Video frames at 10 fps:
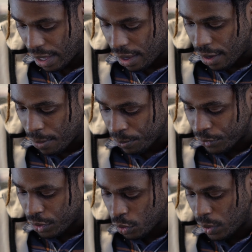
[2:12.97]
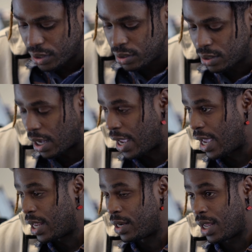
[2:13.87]
Um, Queen, I
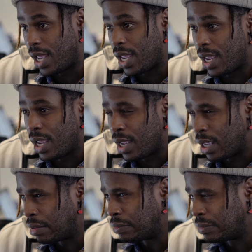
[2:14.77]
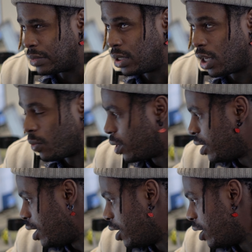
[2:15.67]
had a Another the one
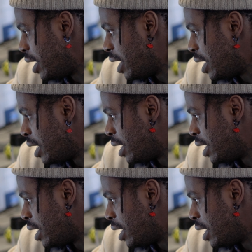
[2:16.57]
here in